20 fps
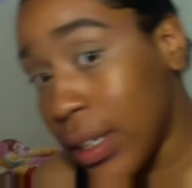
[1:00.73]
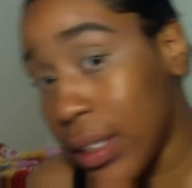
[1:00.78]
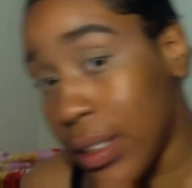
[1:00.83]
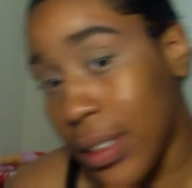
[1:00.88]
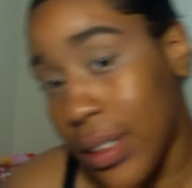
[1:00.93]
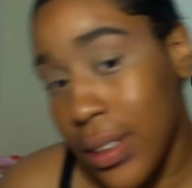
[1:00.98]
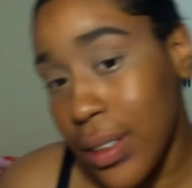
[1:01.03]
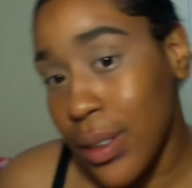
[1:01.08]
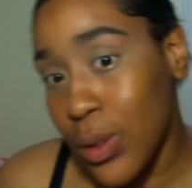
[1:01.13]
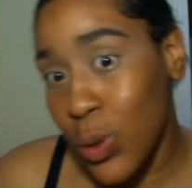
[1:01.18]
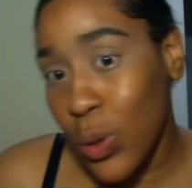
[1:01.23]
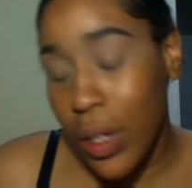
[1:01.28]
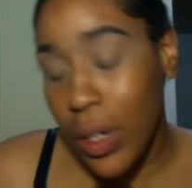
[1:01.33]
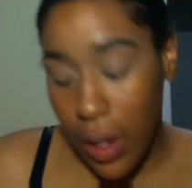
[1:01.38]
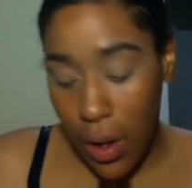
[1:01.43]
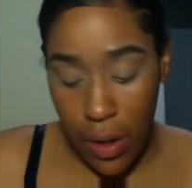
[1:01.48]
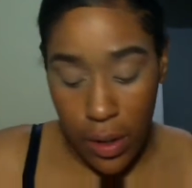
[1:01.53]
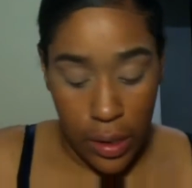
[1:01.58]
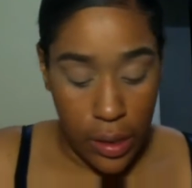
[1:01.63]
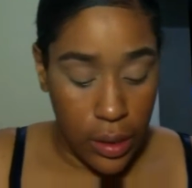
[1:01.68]
So
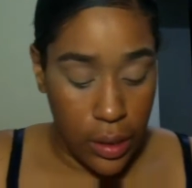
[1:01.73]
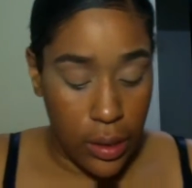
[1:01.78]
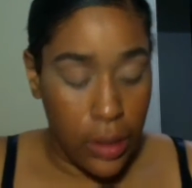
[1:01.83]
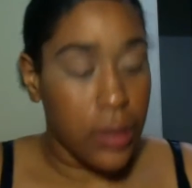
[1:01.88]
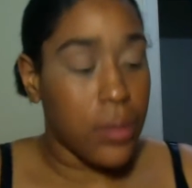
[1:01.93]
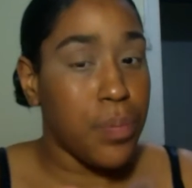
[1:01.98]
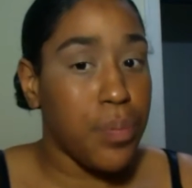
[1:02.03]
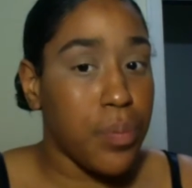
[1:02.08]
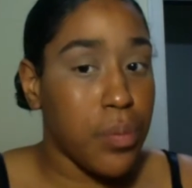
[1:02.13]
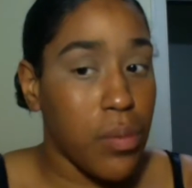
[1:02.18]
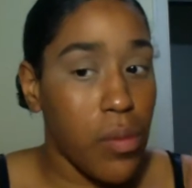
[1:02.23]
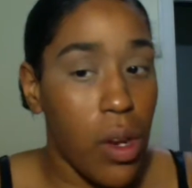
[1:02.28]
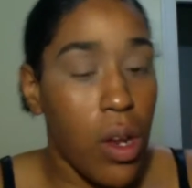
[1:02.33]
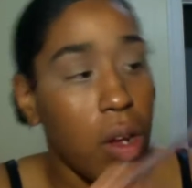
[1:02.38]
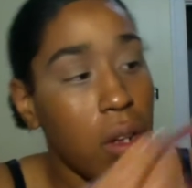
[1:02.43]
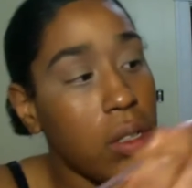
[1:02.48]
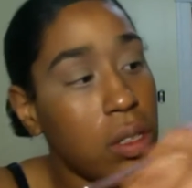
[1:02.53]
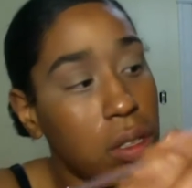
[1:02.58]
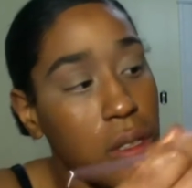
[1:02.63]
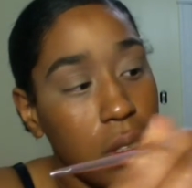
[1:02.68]
I'm starting off
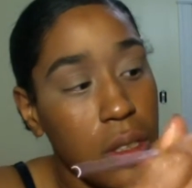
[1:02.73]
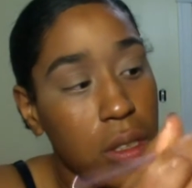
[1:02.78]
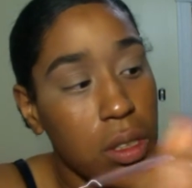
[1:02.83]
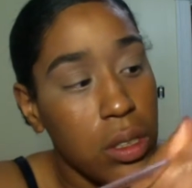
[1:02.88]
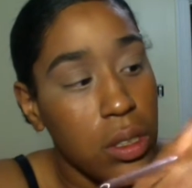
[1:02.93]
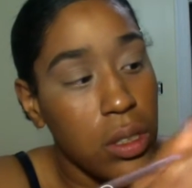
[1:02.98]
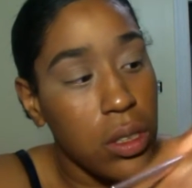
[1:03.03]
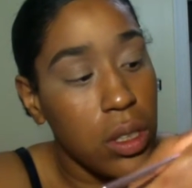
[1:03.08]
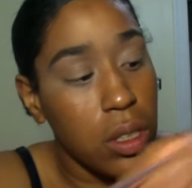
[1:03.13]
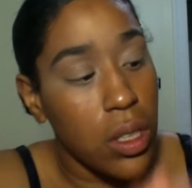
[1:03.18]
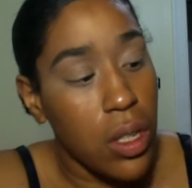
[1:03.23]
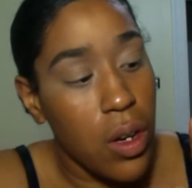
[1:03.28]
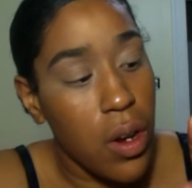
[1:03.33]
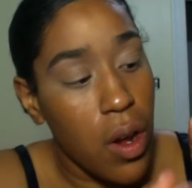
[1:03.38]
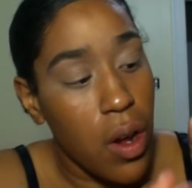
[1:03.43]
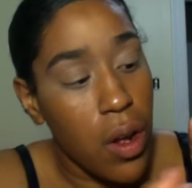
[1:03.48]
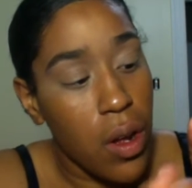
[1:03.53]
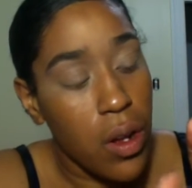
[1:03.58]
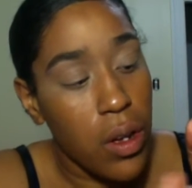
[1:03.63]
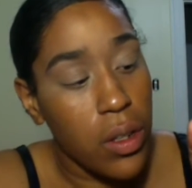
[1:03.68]
with the Alyssa
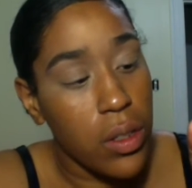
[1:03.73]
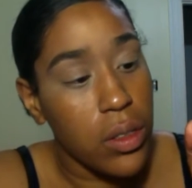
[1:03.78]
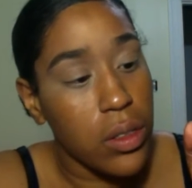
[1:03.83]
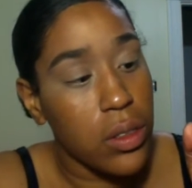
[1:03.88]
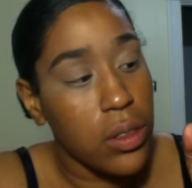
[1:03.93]
Edward on